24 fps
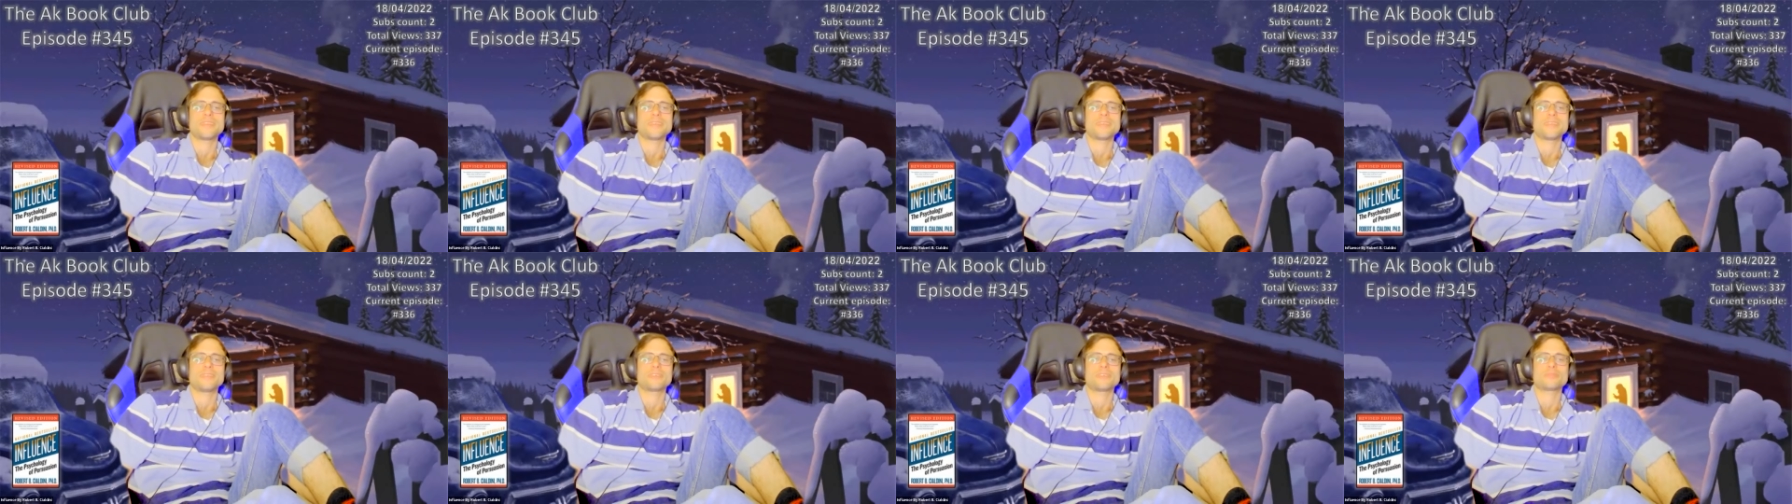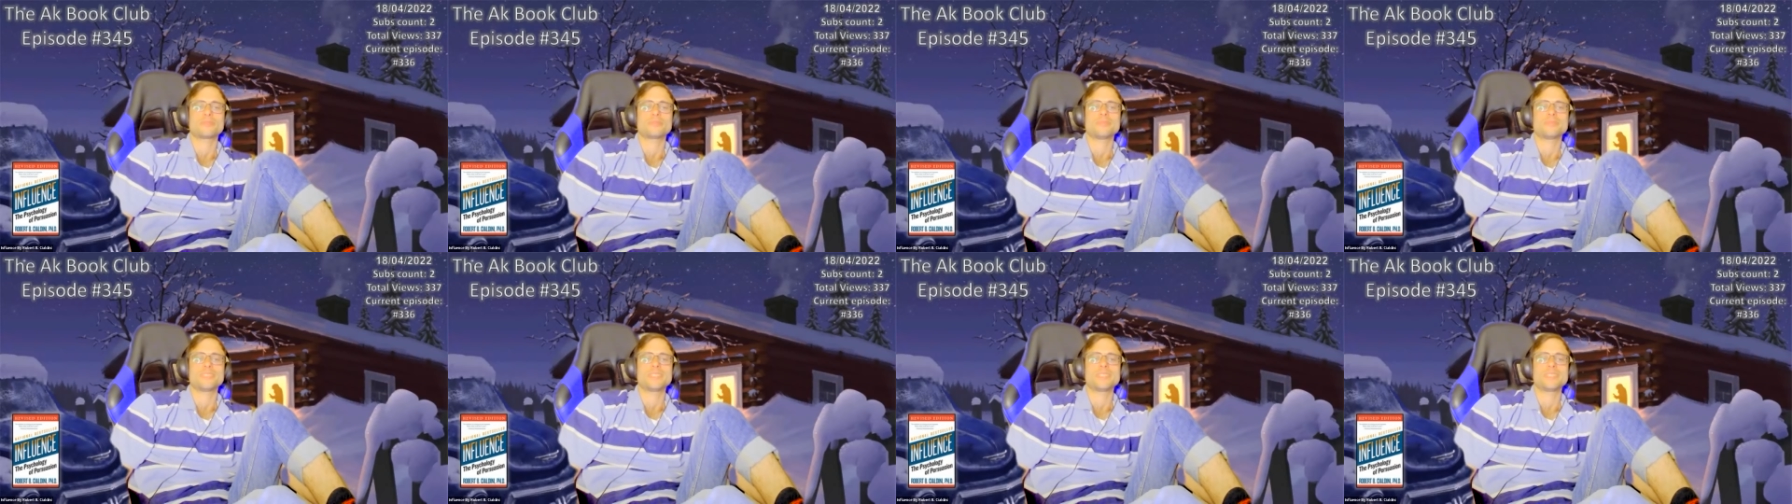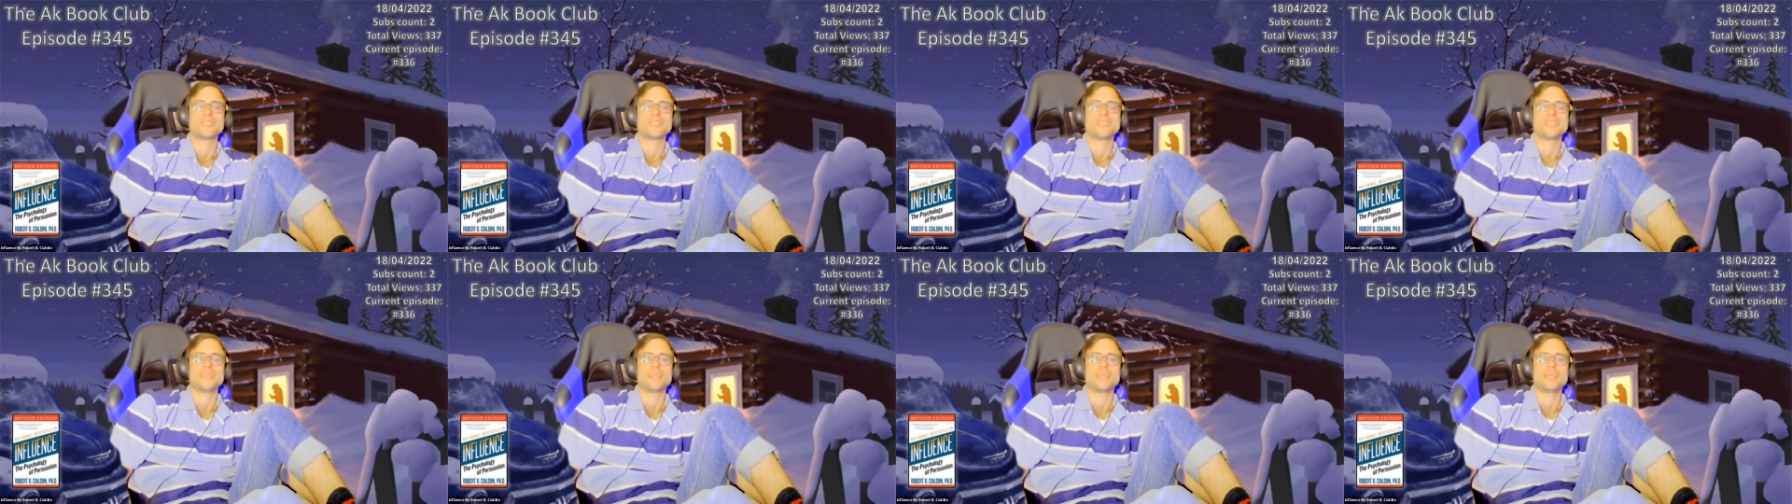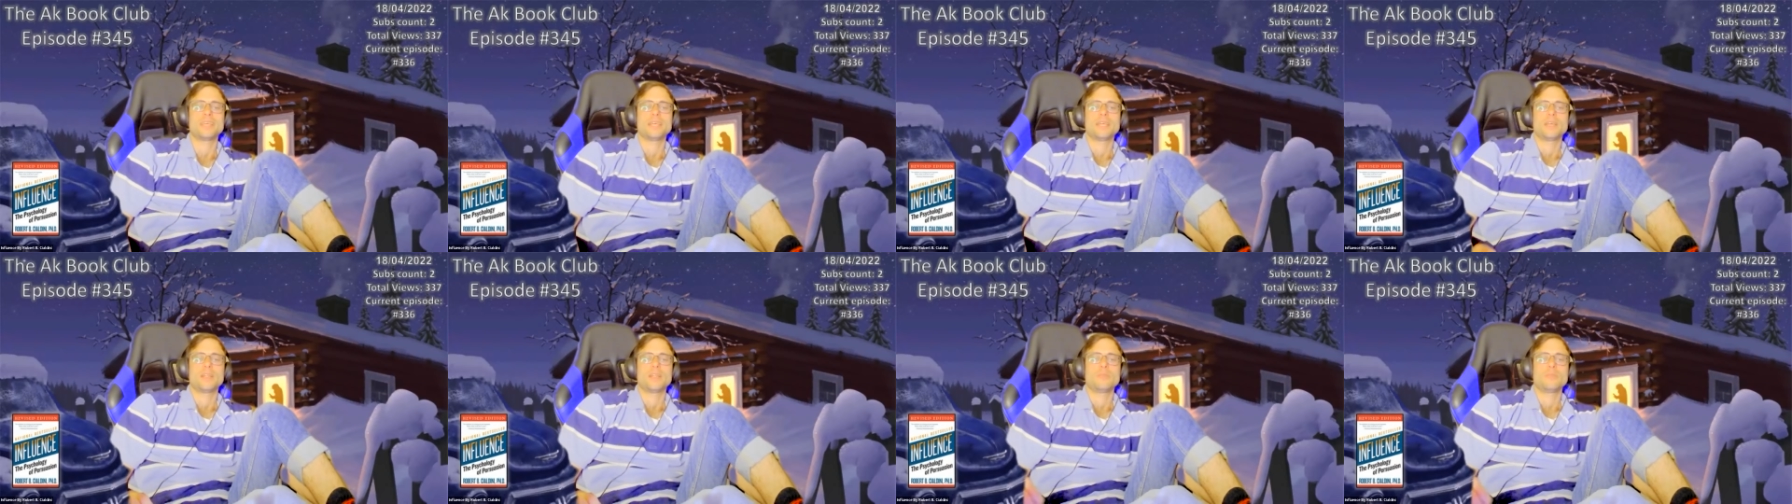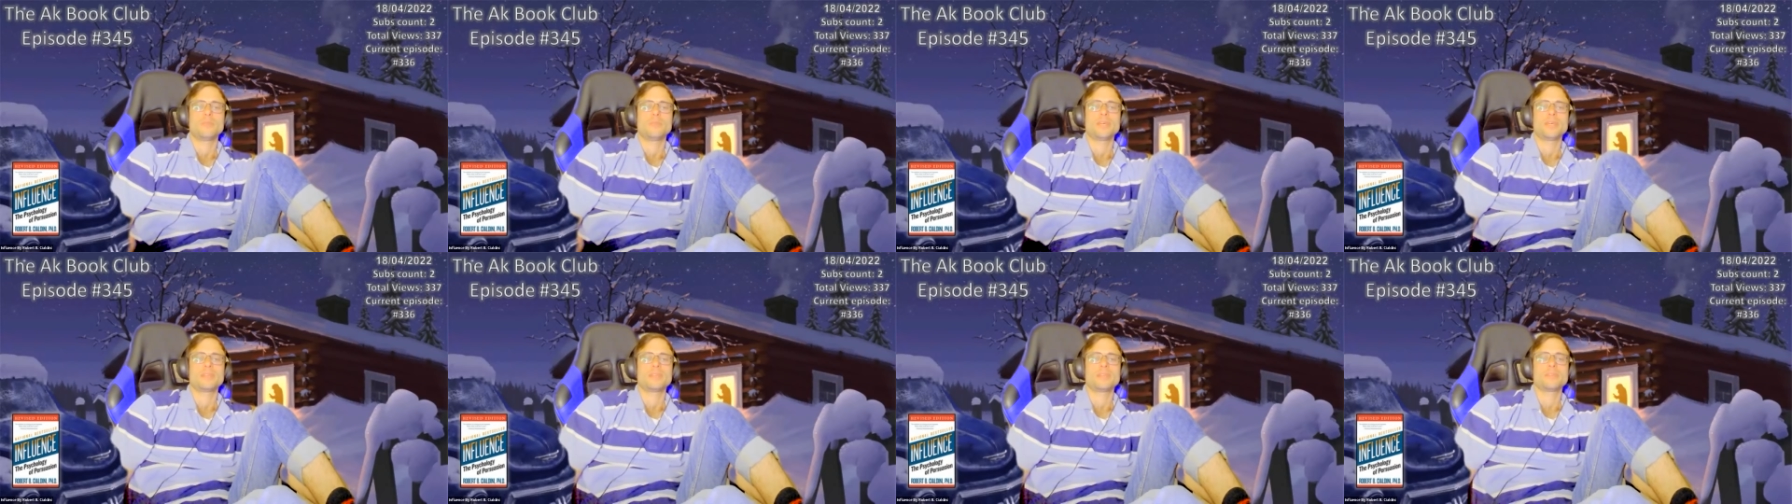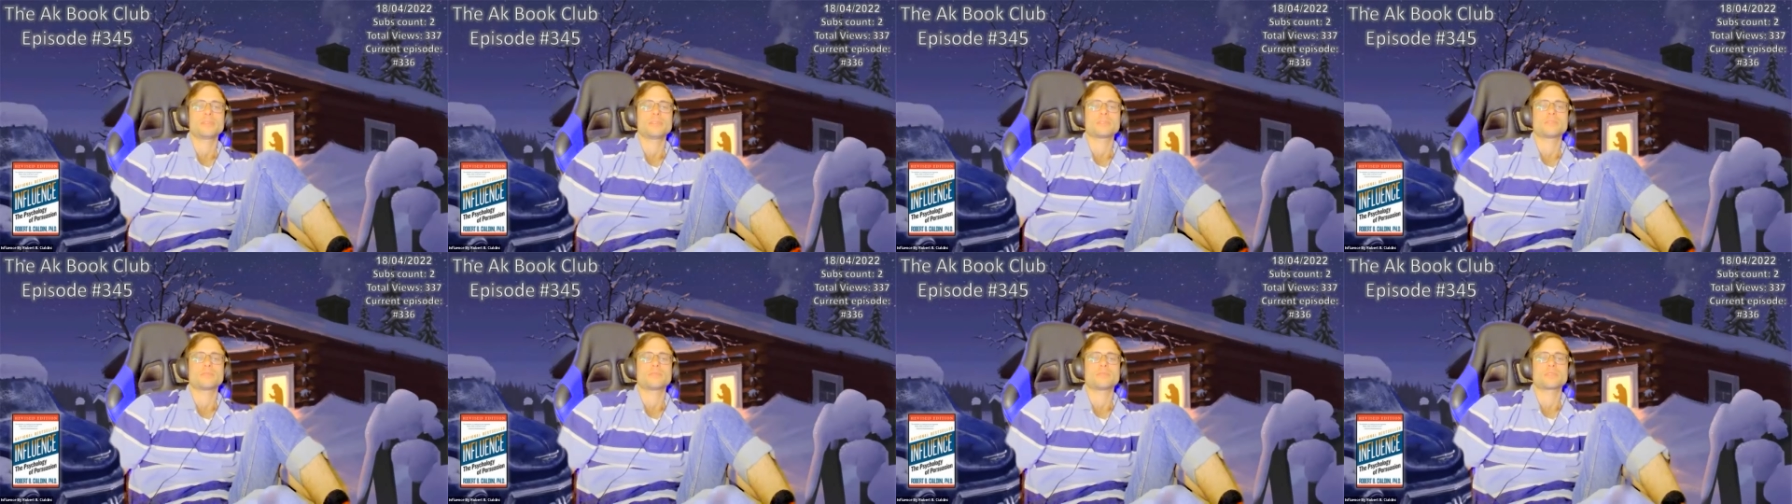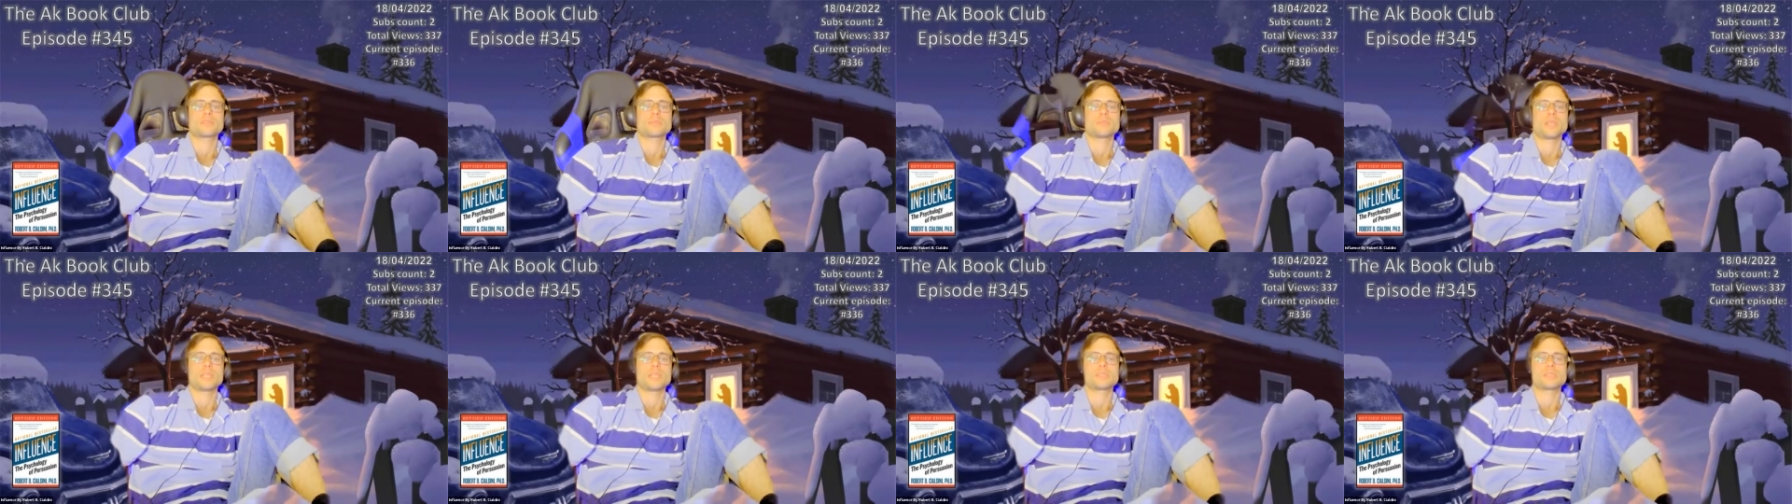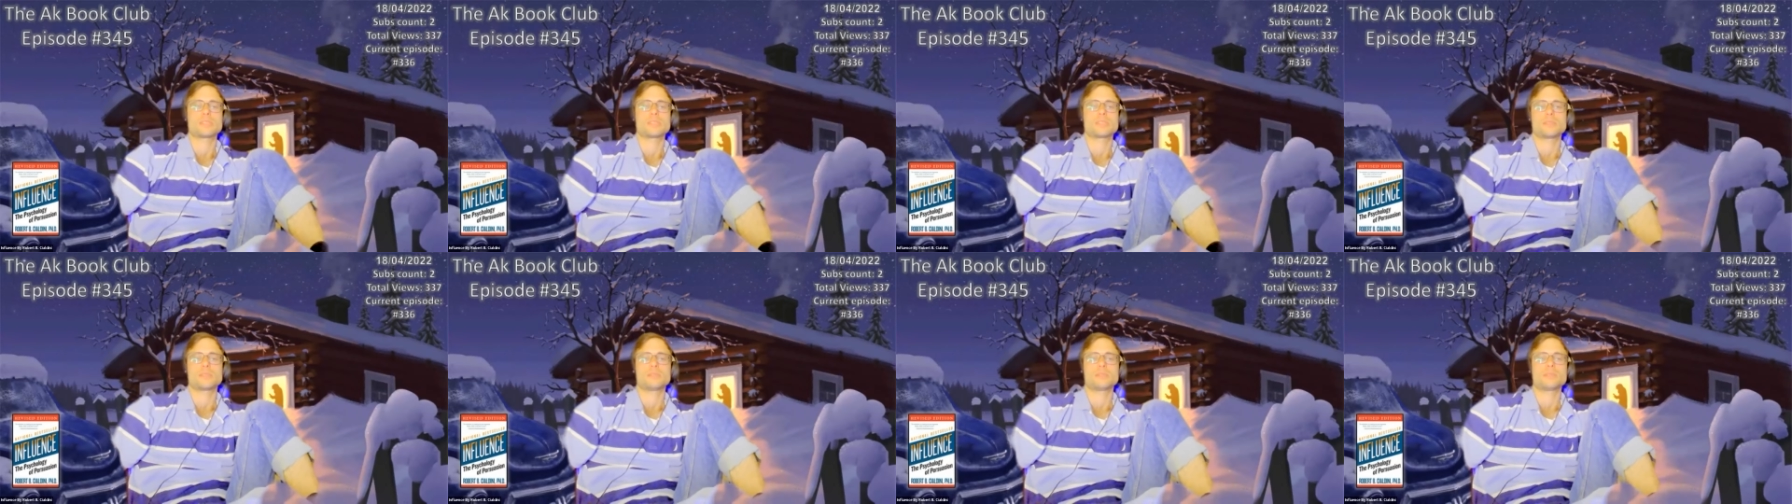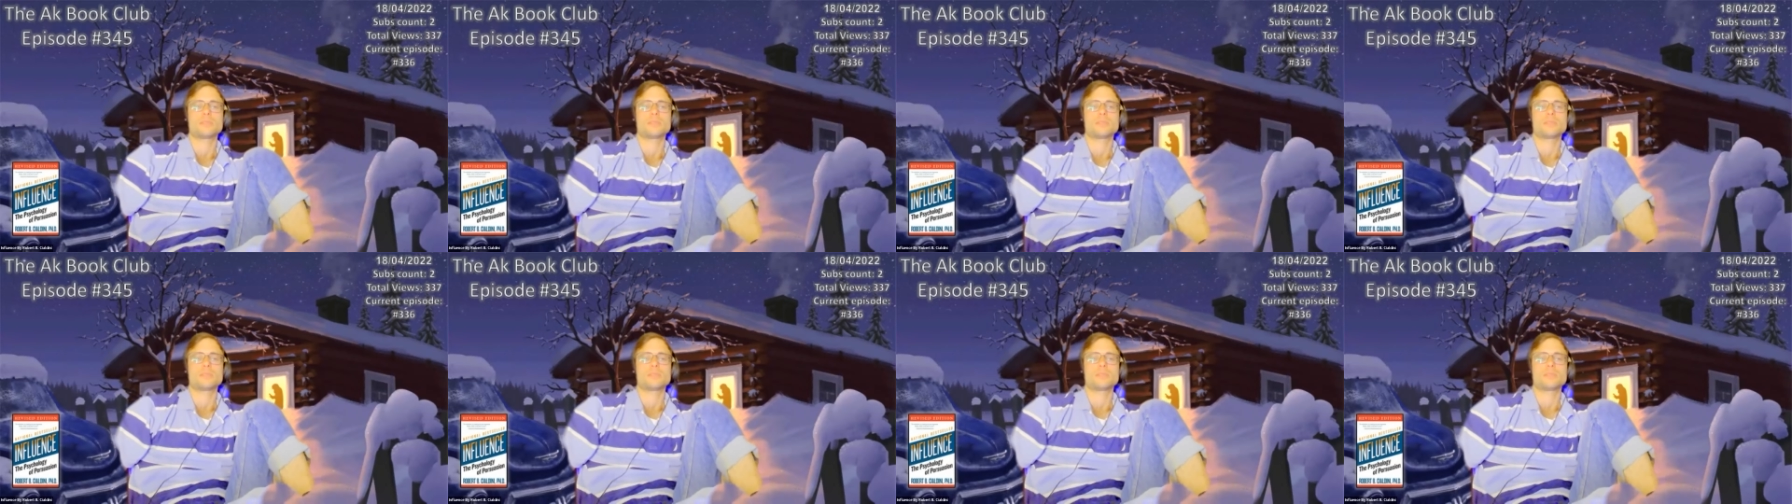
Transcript: not been made in the first place.